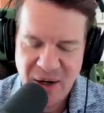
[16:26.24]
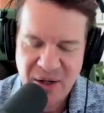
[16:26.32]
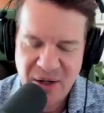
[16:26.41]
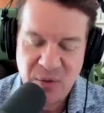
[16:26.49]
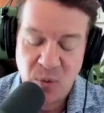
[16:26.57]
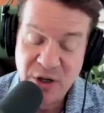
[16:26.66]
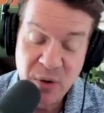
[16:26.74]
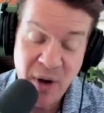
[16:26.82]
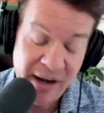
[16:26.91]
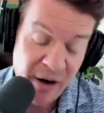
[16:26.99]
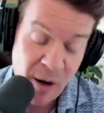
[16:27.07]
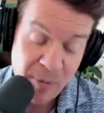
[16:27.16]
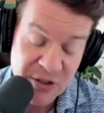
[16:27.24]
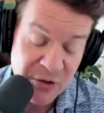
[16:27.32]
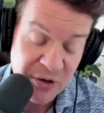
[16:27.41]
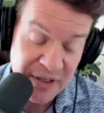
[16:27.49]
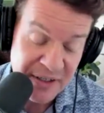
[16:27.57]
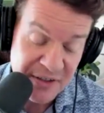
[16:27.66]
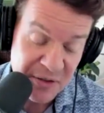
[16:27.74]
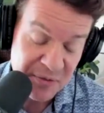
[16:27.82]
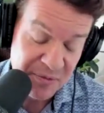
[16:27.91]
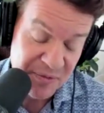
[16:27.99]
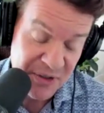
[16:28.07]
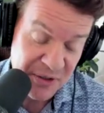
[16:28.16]
Well, you had an opportunity
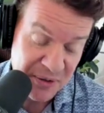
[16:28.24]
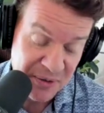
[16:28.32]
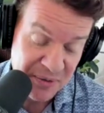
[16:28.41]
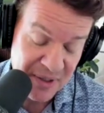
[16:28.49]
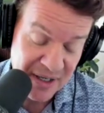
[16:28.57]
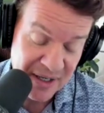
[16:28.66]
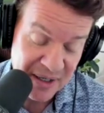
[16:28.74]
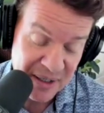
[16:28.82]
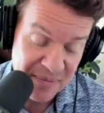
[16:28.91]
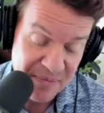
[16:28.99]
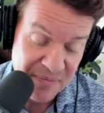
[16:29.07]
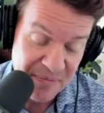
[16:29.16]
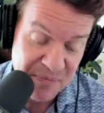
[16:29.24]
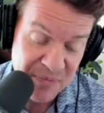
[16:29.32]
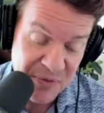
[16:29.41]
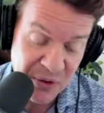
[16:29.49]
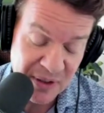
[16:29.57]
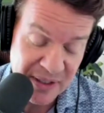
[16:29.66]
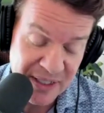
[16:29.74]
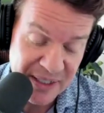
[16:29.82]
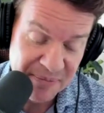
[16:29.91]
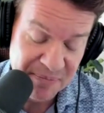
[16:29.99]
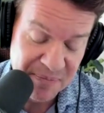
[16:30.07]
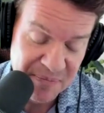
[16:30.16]
to to um,
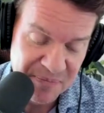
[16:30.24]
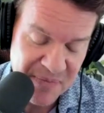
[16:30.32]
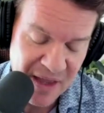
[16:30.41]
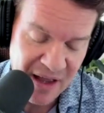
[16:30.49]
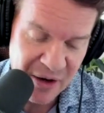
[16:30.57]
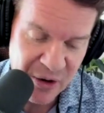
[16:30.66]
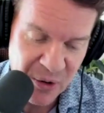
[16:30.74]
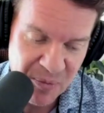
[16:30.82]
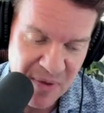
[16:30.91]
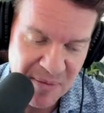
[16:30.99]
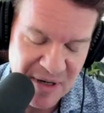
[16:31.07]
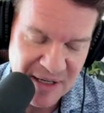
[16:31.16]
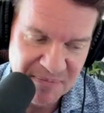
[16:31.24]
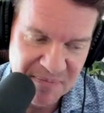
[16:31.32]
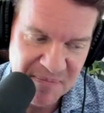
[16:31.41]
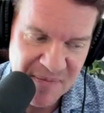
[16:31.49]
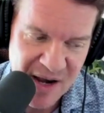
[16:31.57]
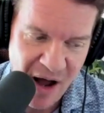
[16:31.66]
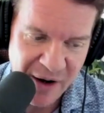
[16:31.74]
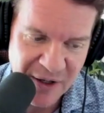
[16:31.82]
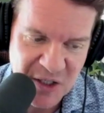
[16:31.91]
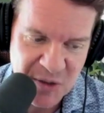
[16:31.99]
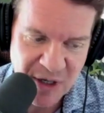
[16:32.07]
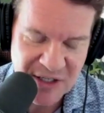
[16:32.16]
certainly, I don't know, maybe not
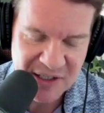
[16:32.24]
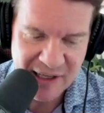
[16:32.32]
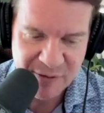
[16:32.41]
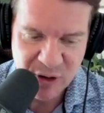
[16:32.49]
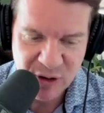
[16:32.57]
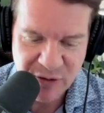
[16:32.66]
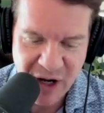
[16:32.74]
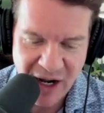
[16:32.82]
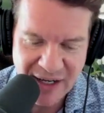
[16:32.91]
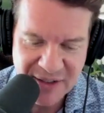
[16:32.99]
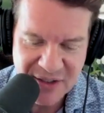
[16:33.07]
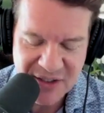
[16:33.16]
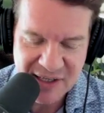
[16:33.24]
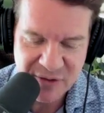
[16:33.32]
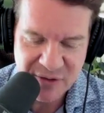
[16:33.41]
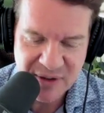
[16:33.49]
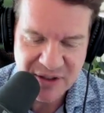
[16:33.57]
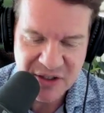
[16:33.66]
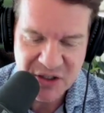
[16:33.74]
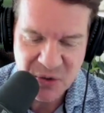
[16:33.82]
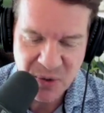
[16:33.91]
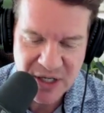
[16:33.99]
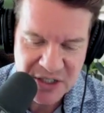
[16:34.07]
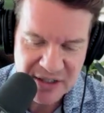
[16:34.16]
express a level of kindness given the
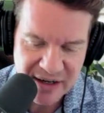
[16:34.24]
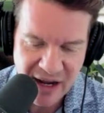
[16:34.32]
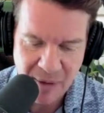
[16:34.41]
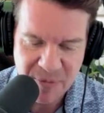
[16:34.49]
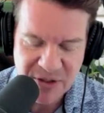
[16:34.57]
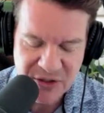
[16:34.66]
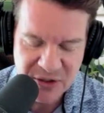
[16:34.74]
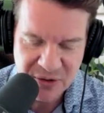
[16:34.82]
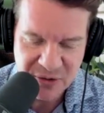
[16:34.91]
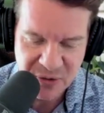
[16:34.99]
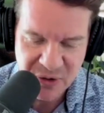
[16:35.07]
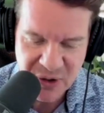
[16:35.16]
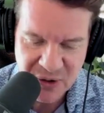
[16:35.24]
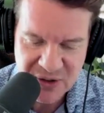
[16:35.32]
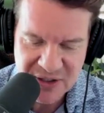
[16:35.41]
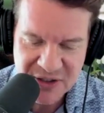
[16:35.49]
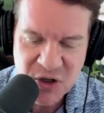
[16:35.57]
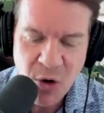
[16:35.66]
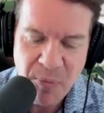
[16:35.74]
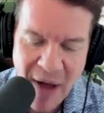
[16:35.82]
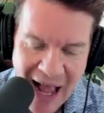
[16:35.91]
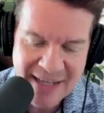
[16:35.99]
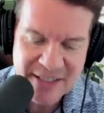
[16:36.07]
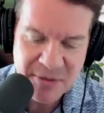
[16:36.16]
situation that had happened to you through the years. Let's go
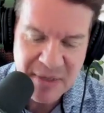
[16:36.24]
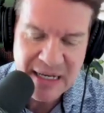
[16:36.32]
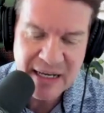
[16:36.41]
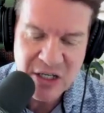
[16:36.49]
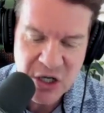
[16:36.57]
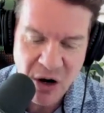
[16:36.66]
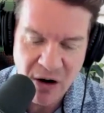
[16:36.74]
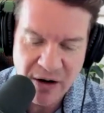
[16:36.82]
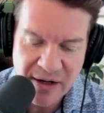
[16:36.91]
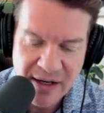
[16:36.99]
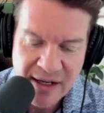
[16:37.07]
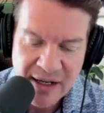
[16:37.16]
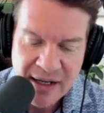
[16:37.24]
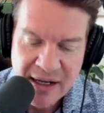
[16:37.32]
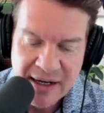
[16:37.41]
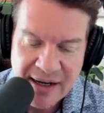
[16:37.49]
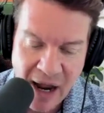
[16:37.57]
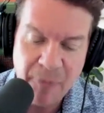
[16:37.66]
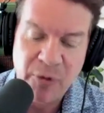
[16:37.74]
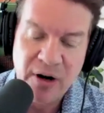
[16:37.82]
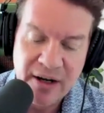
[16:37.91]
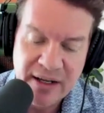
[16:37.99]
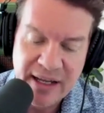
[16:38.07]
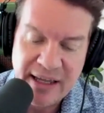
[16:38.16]
back to meeting John
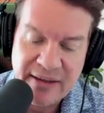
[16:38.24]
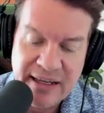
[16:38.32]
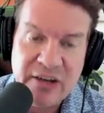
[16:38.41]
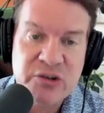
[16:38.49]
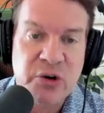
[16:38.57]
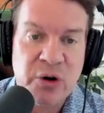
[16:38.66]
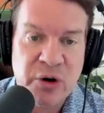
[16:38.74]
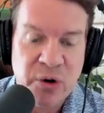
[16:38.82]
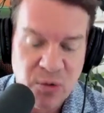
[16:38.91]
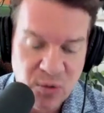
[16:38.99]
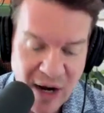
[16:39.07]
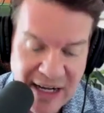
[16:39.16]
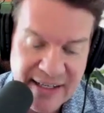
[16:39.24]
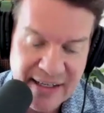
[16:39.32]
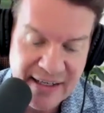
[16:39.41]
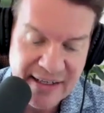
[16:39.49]
Capra and the intro to Red oh, Camp